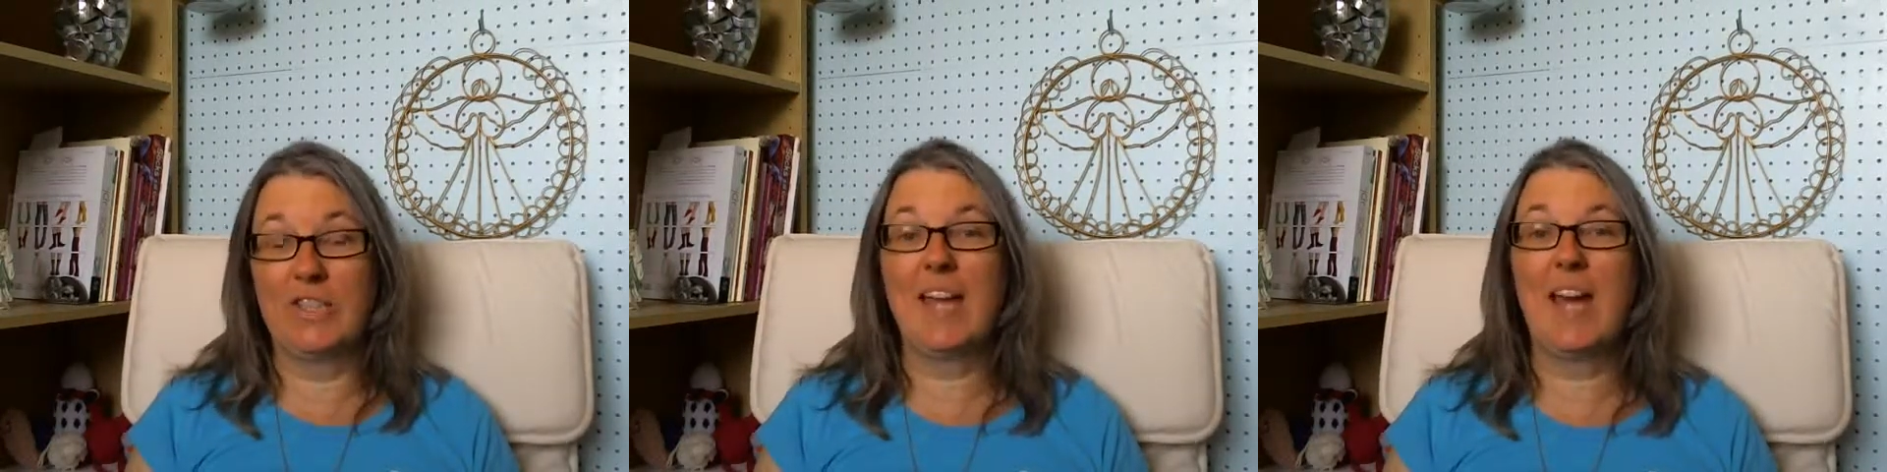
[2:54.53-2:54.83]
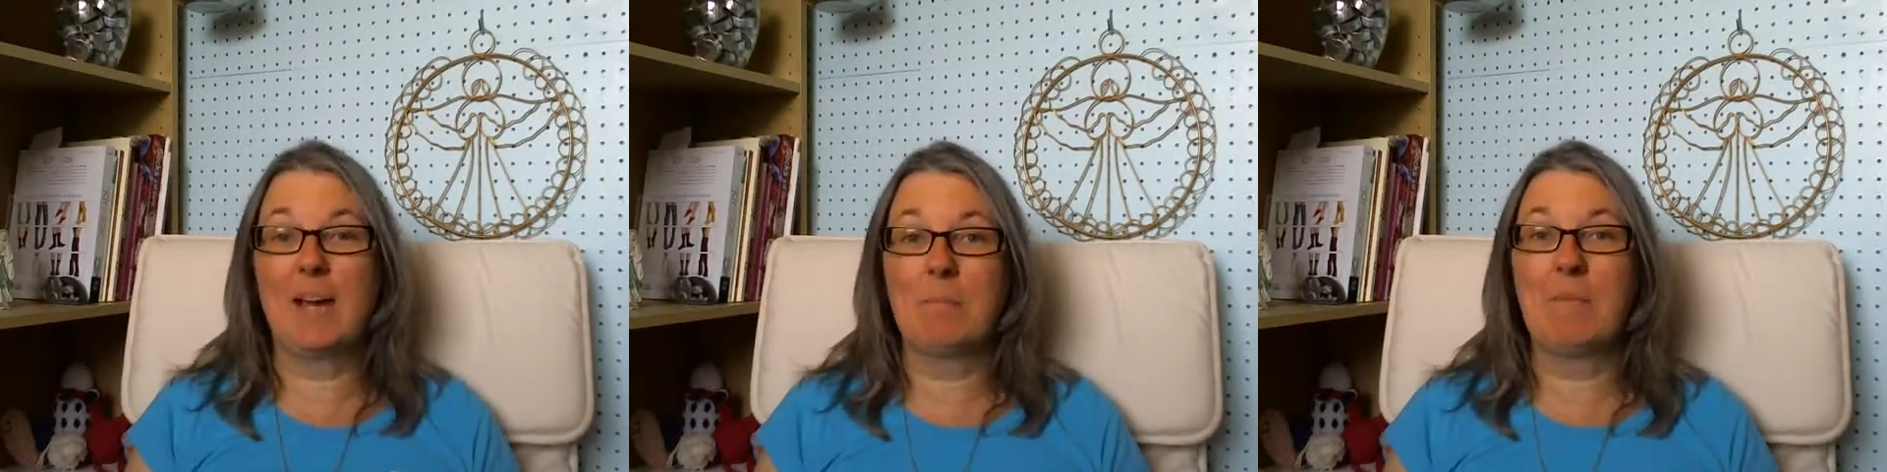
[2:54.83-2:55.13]
they
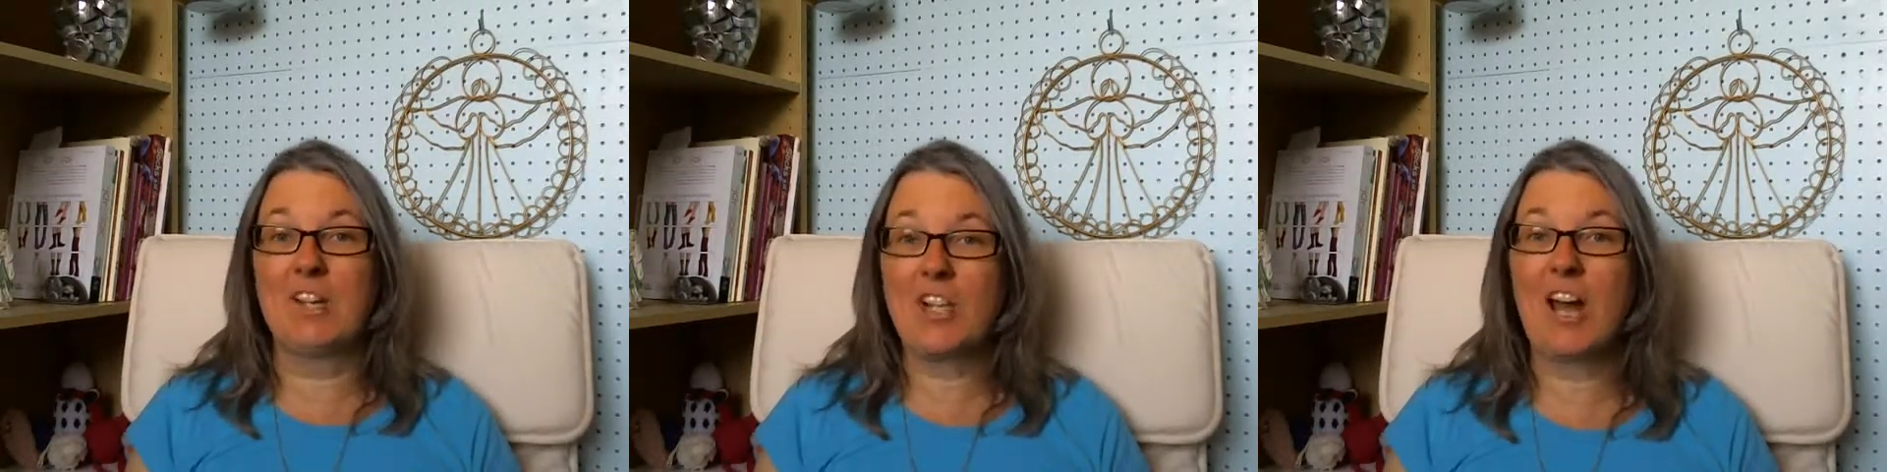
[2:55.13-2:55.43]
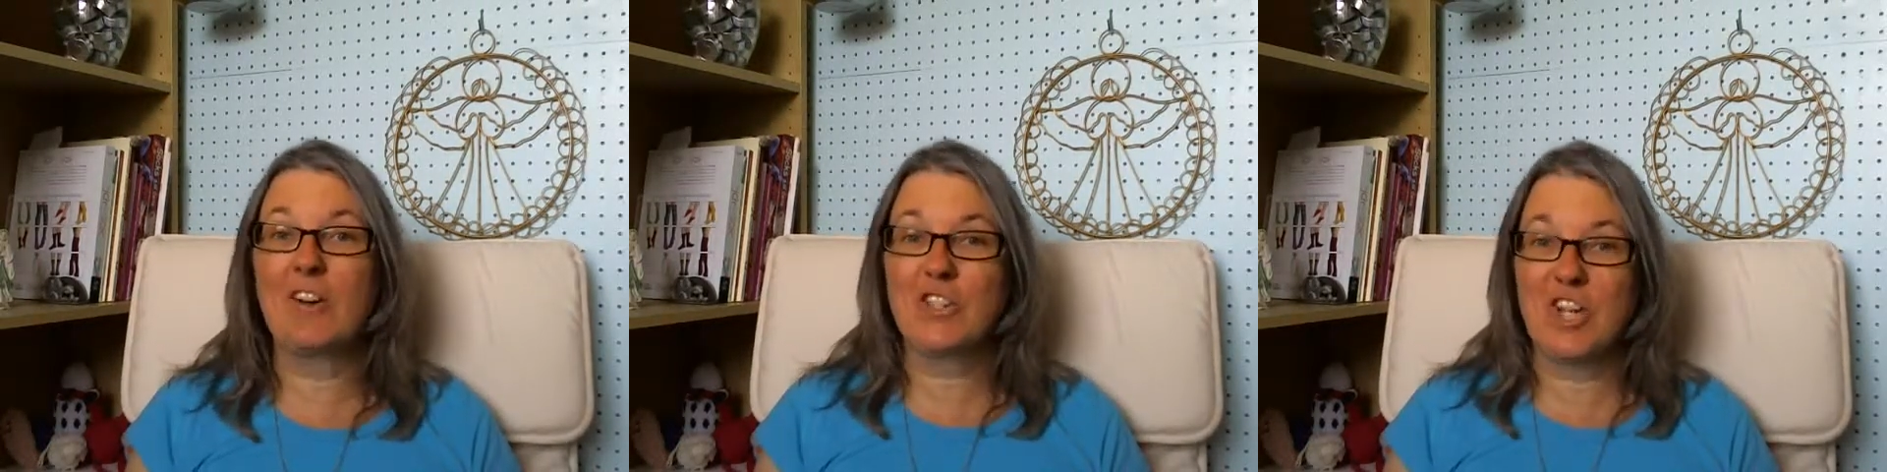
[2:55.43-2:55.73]
had a much
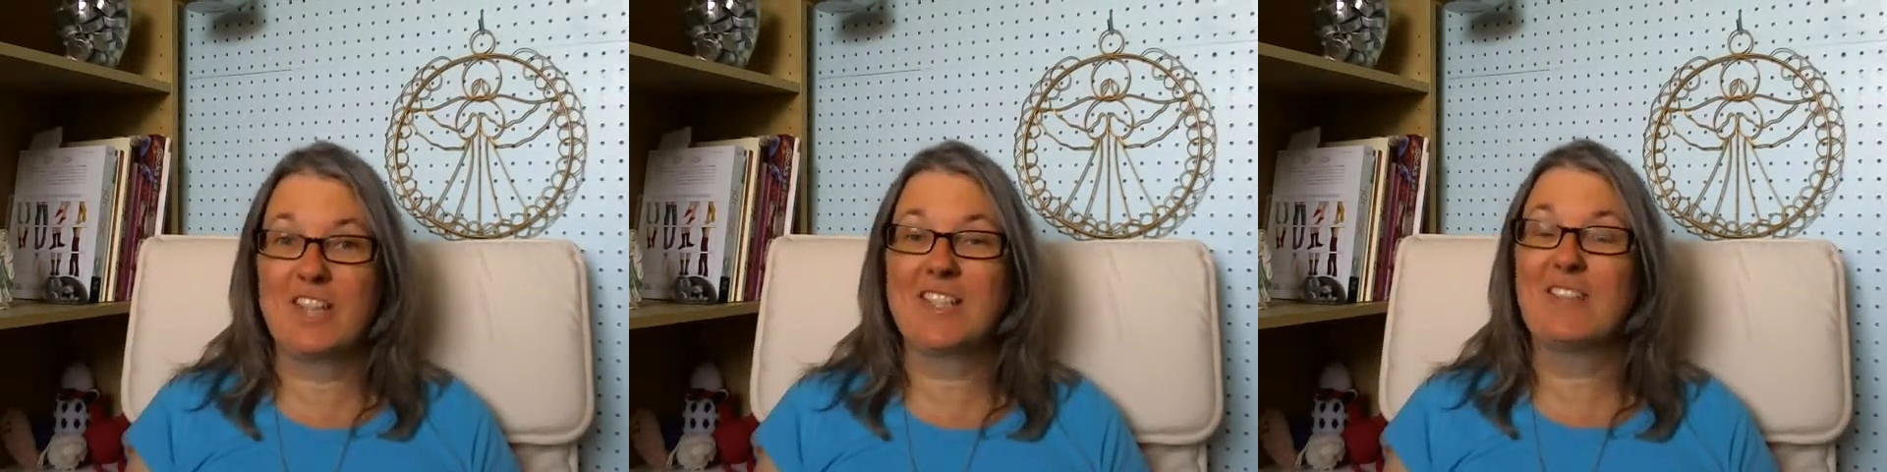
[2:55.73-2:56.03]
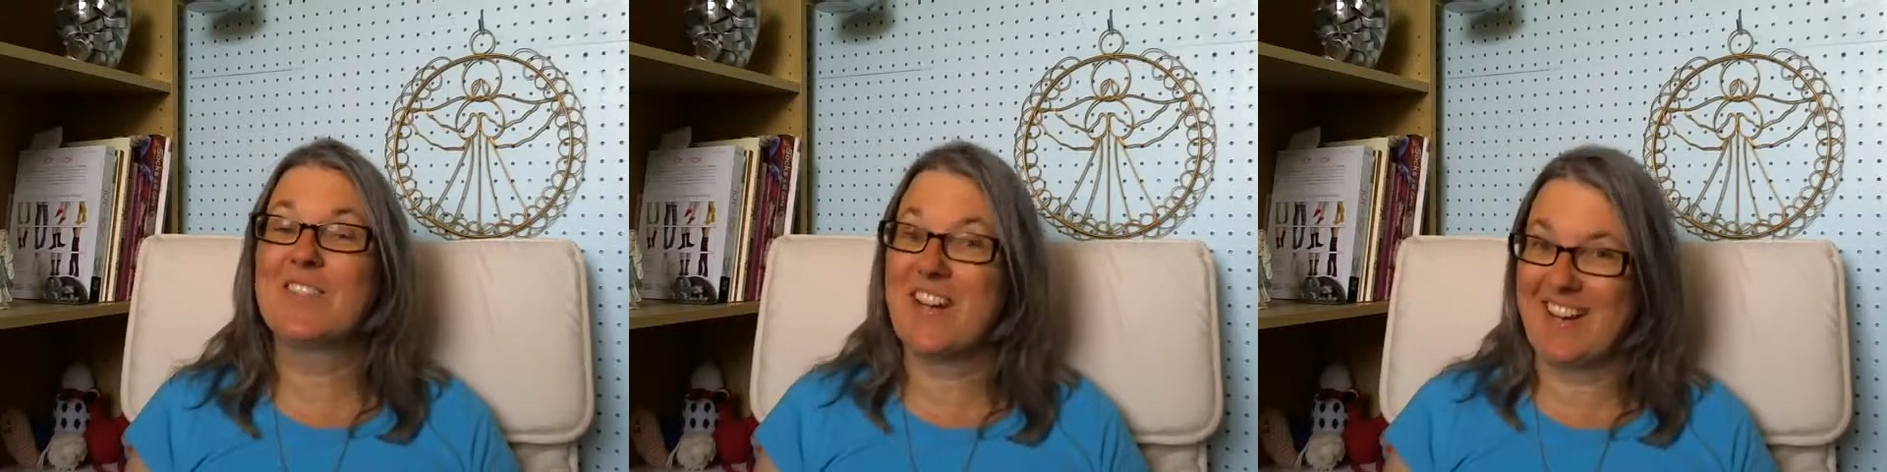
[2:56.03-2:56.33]
higher chance
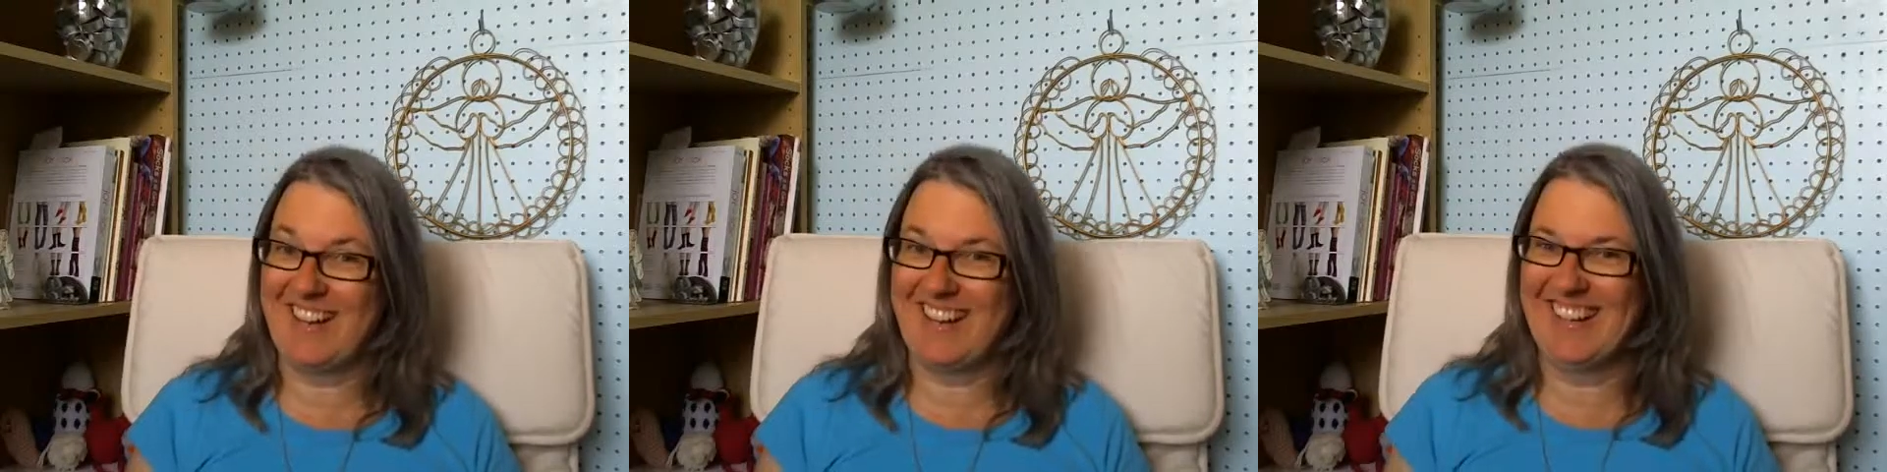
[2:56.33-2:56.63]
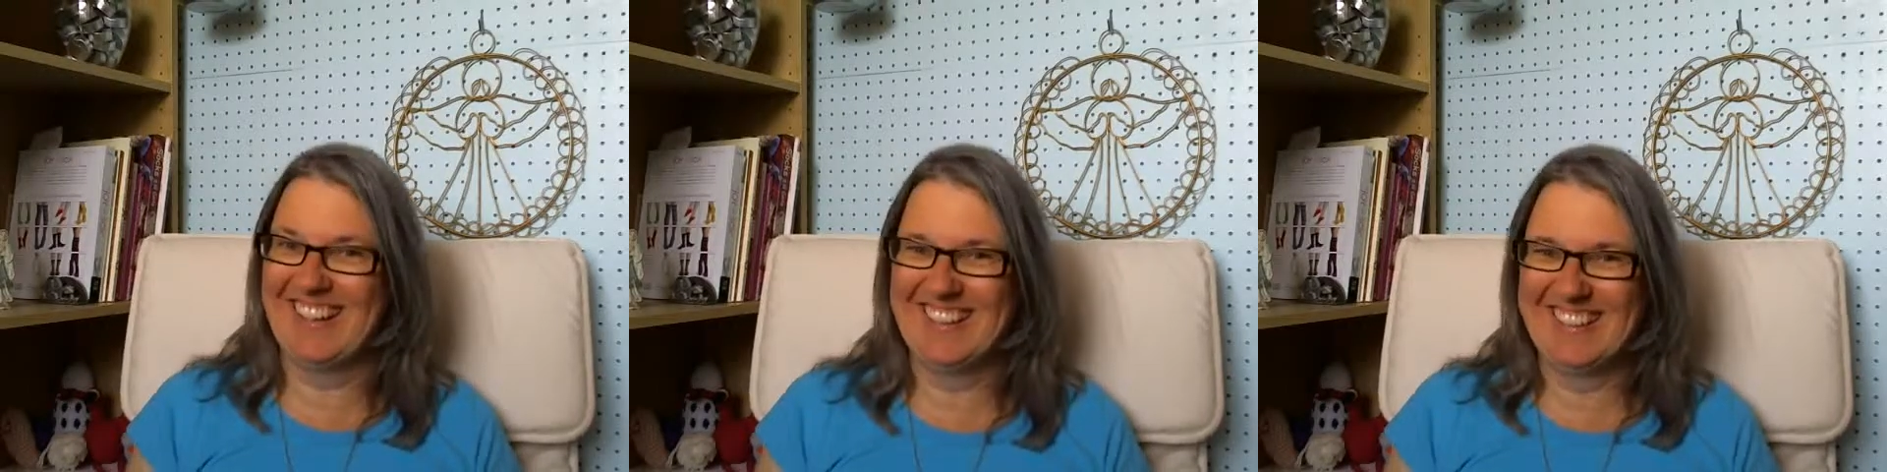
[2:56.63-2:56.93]
of dying.